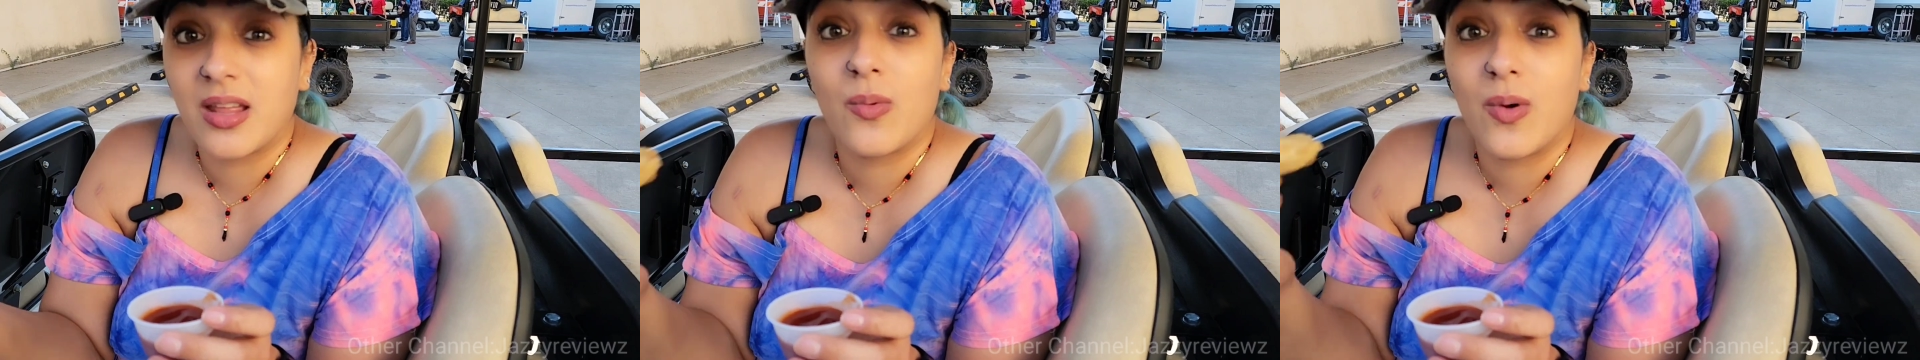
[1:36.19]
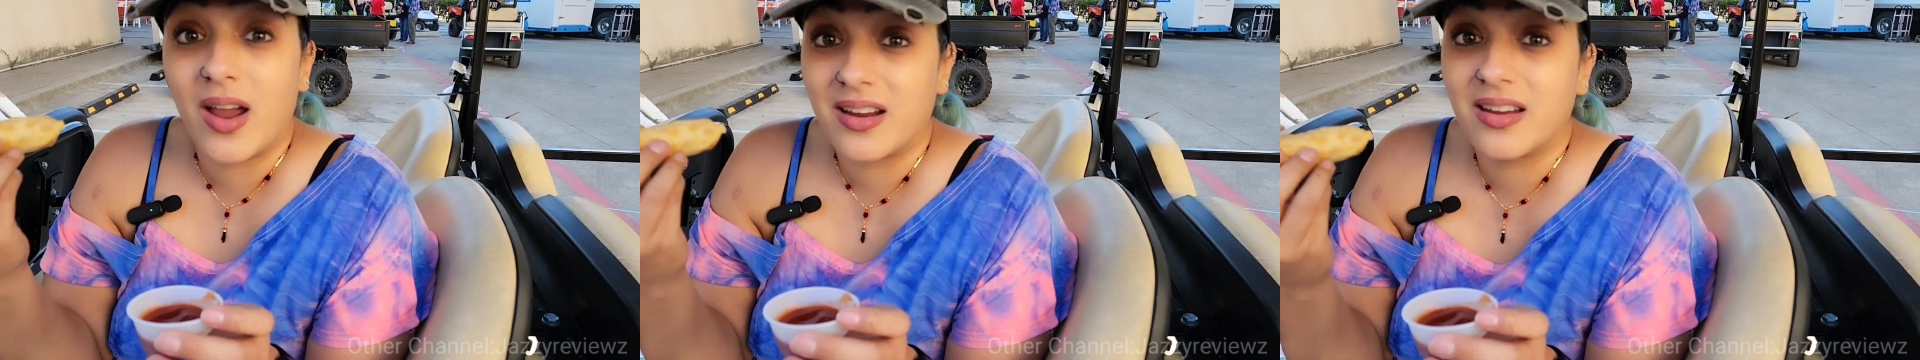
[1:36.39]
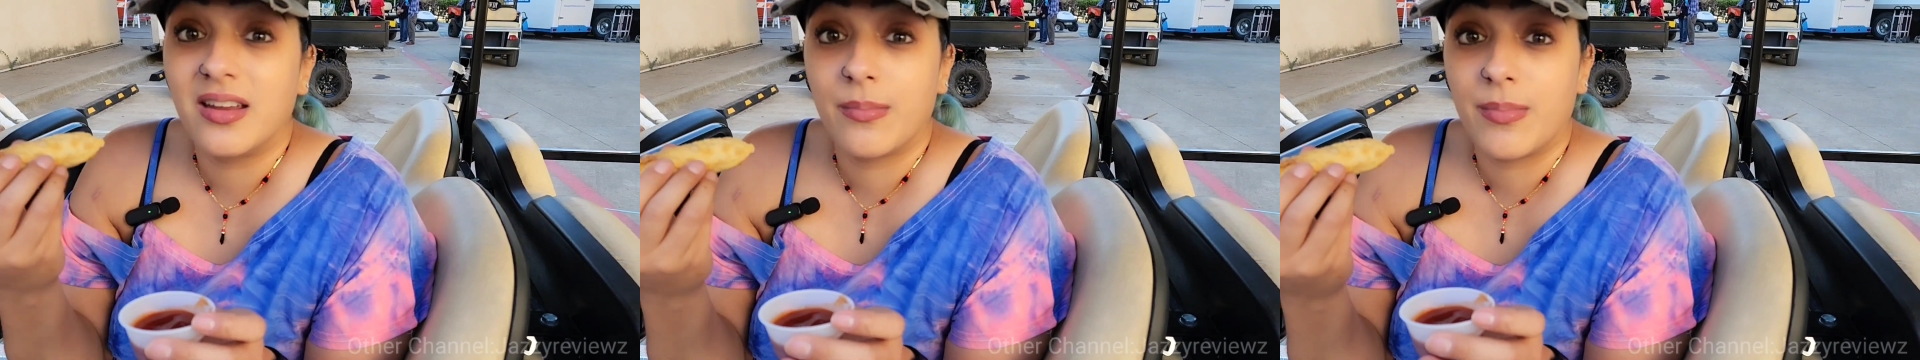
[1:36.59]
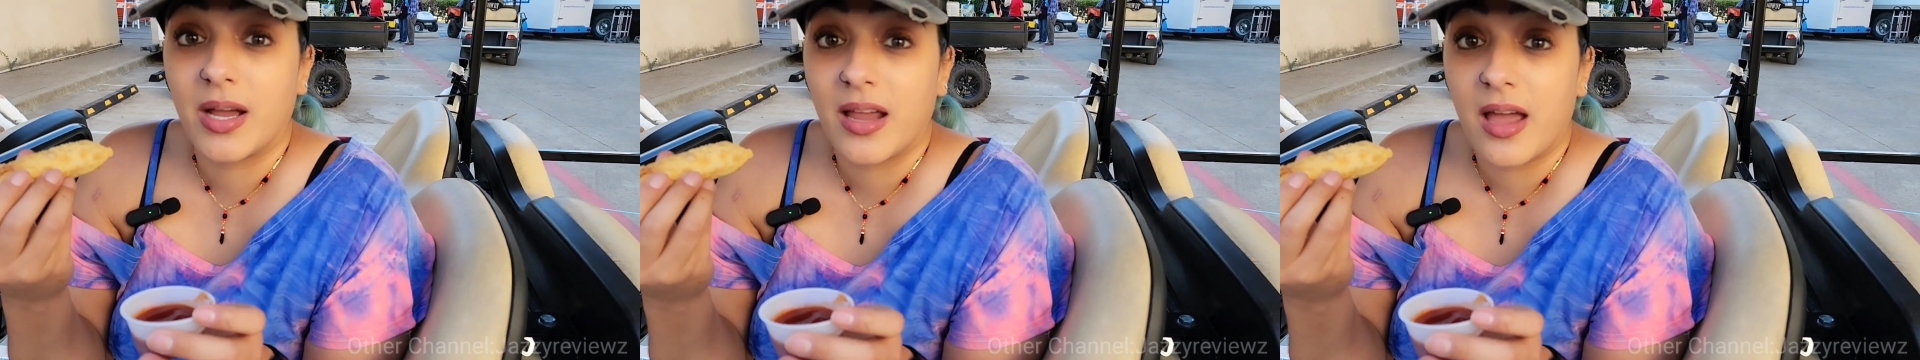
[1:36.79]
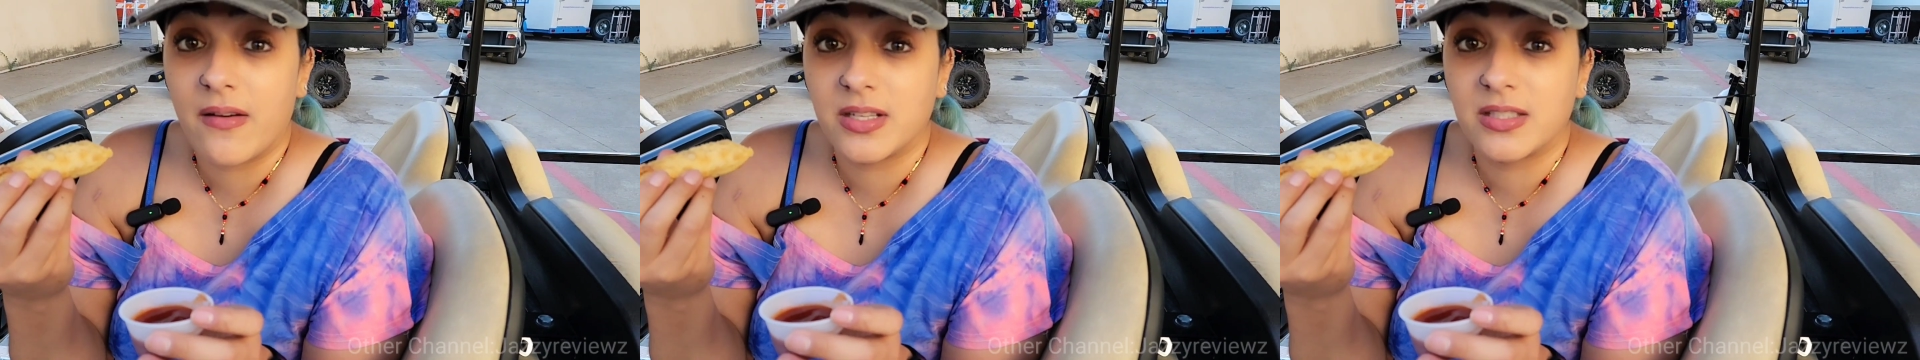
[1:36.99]
so that way I can get
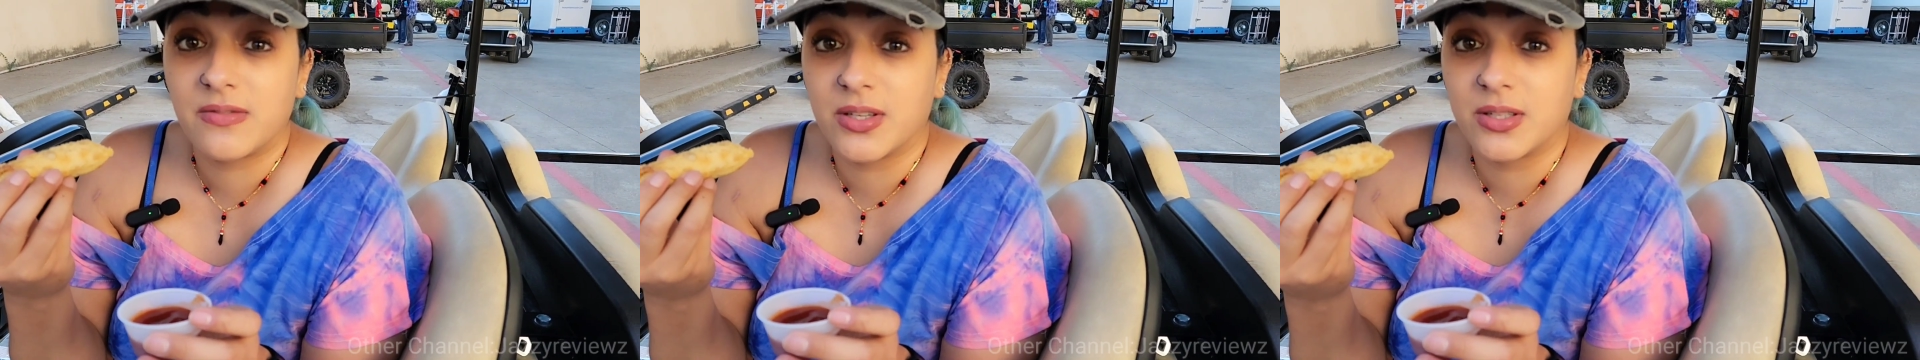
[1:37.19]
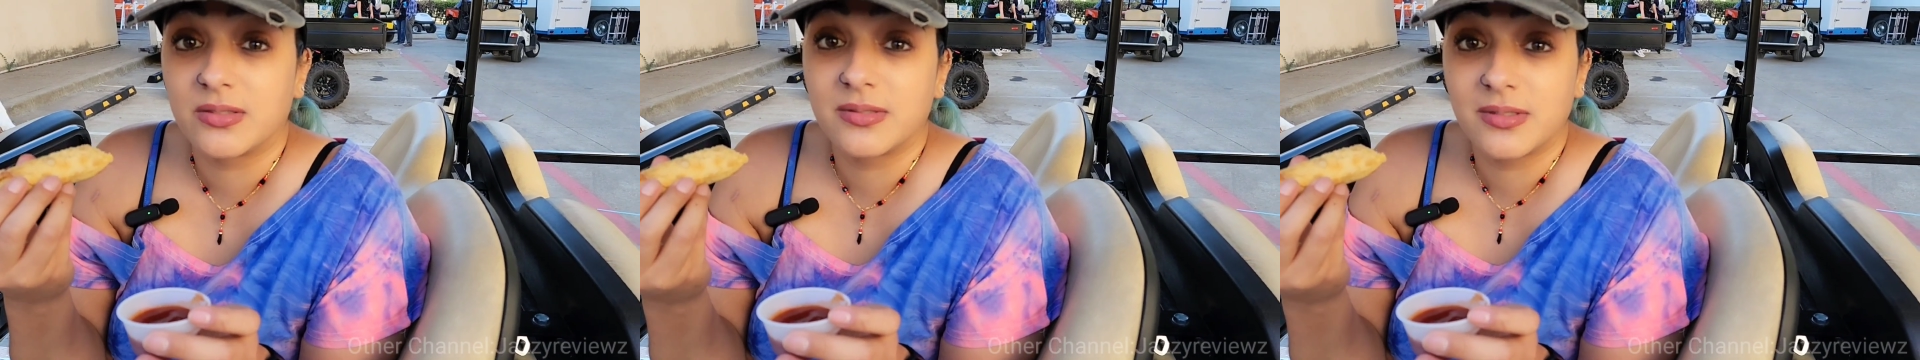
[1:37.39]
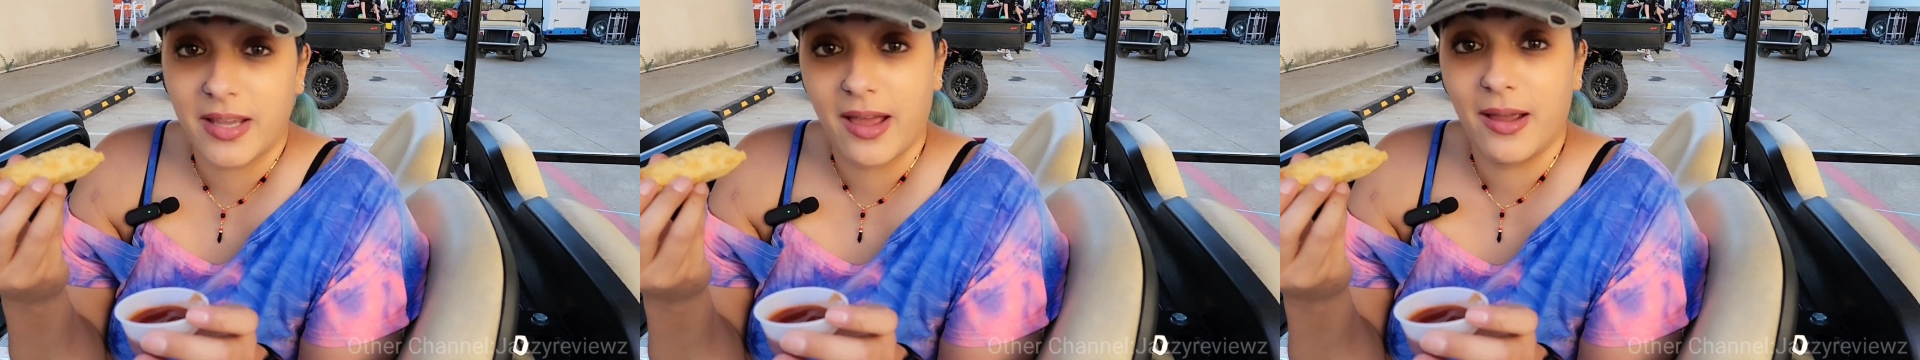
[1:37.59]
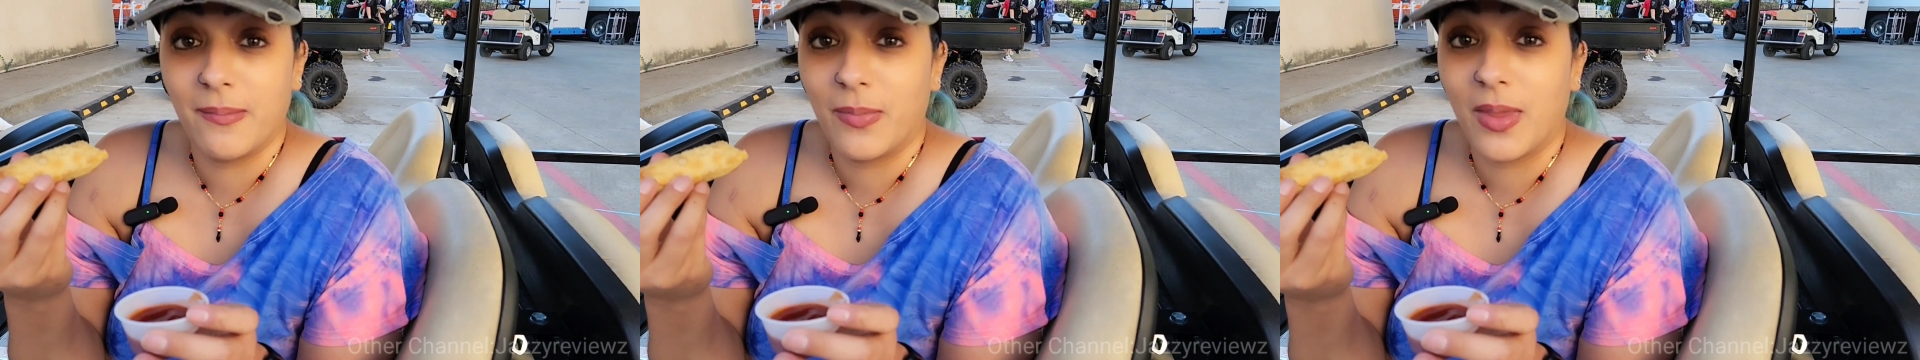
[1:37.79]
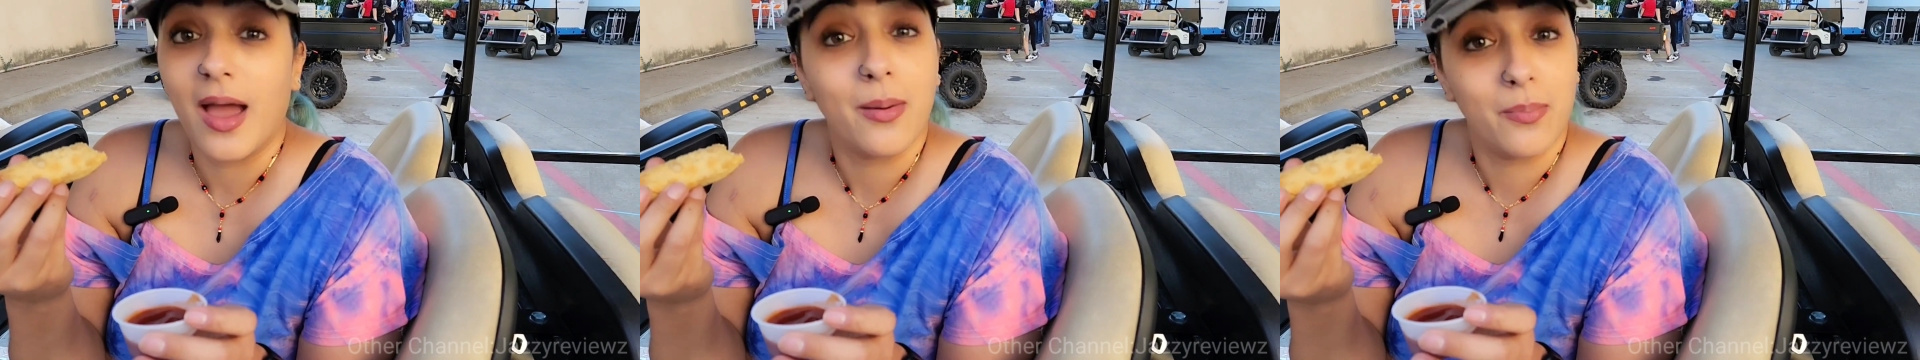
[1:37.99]
my cavities filled.
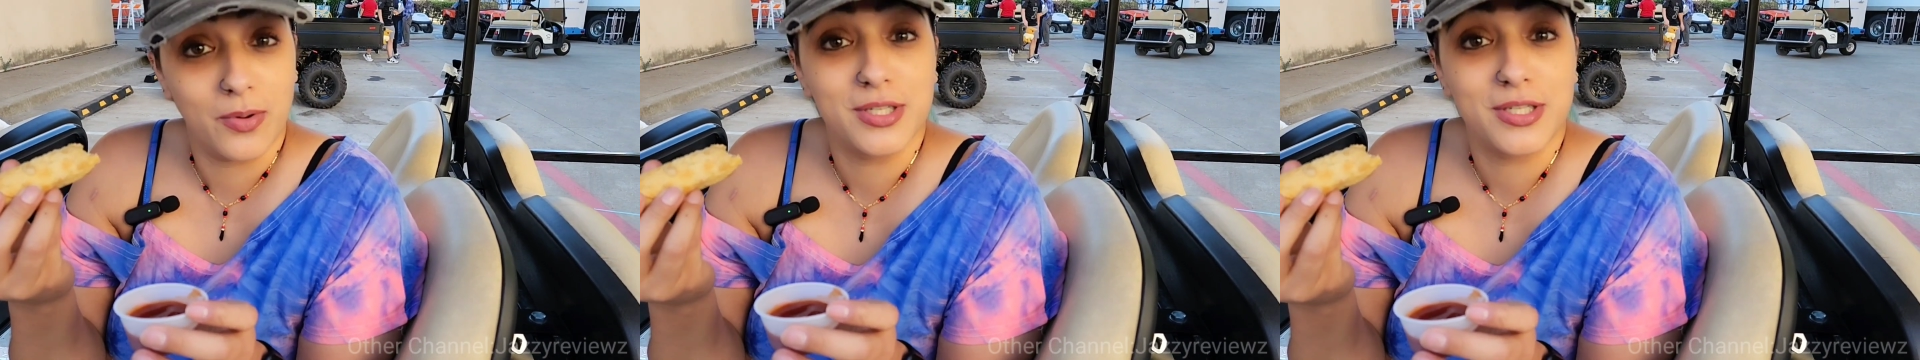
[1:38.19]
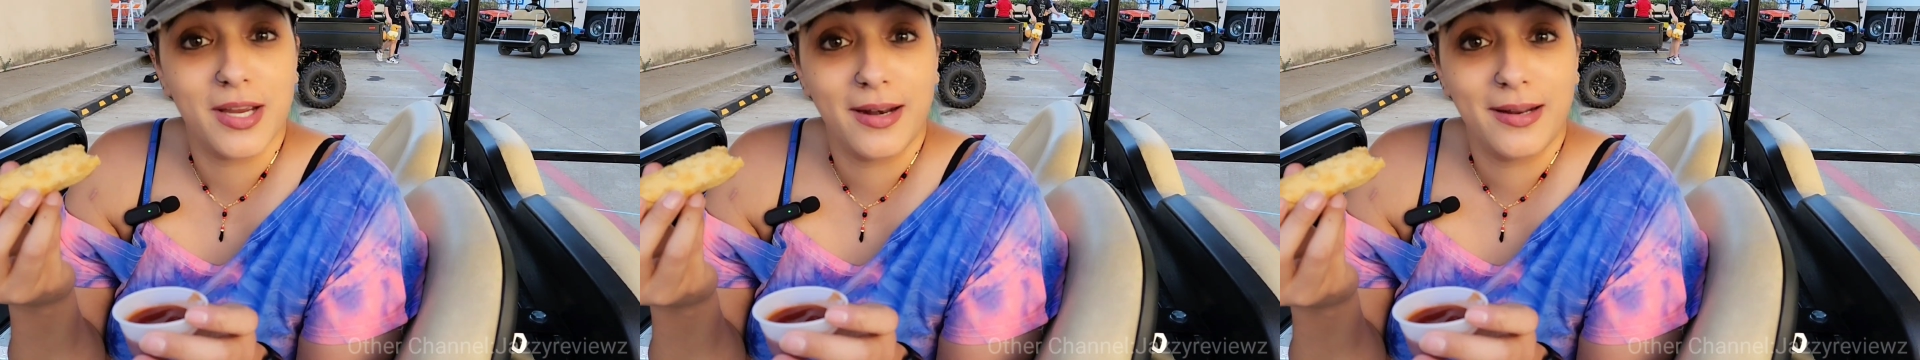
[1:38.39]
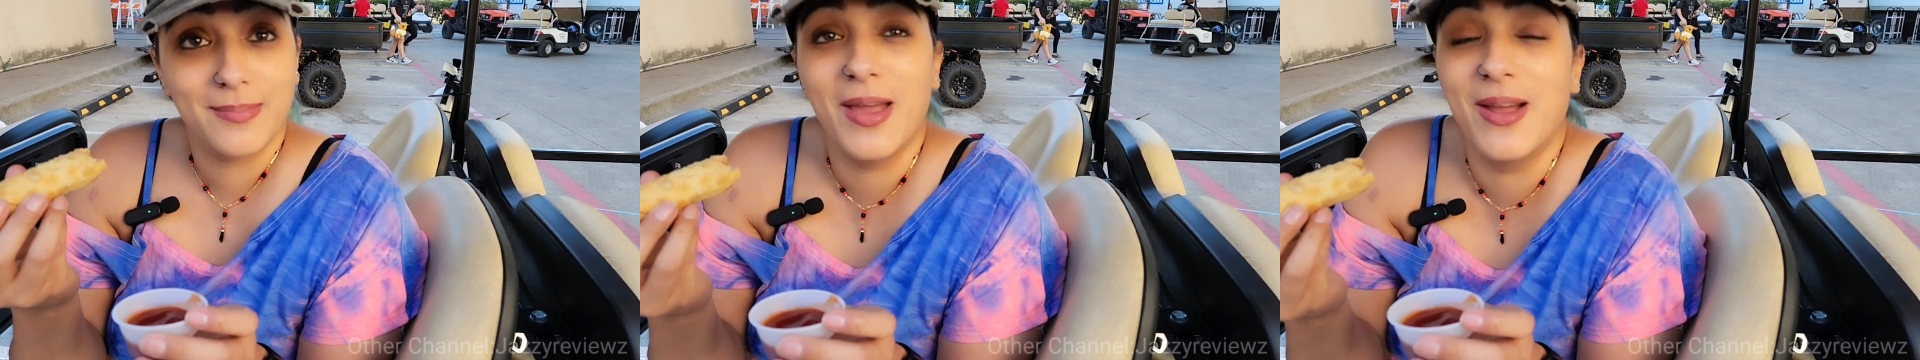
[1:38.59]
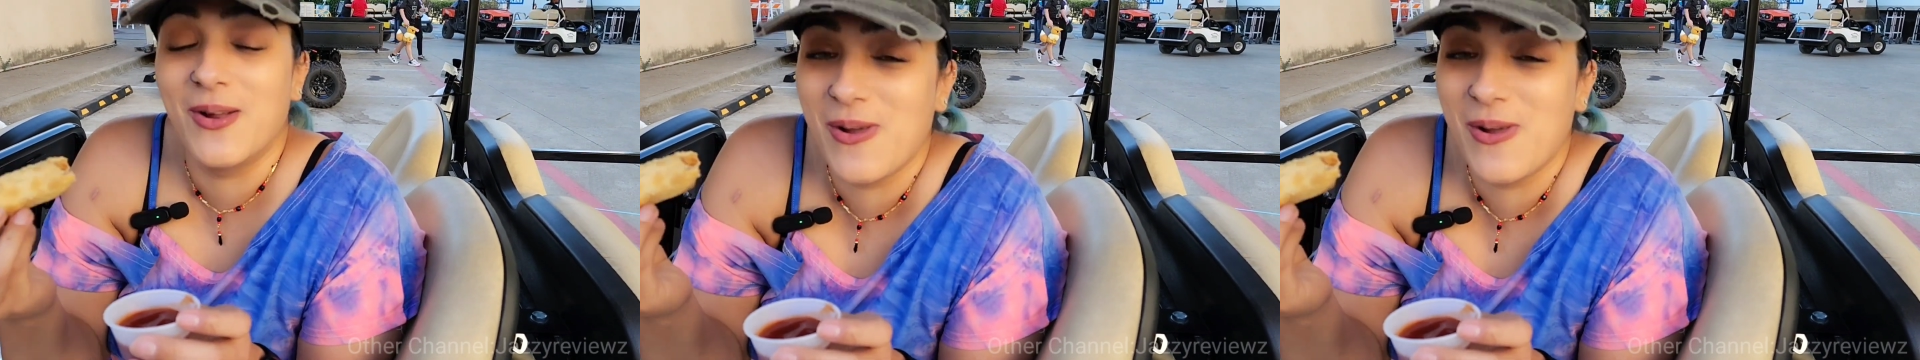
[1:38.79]
Okay? I appreciate it.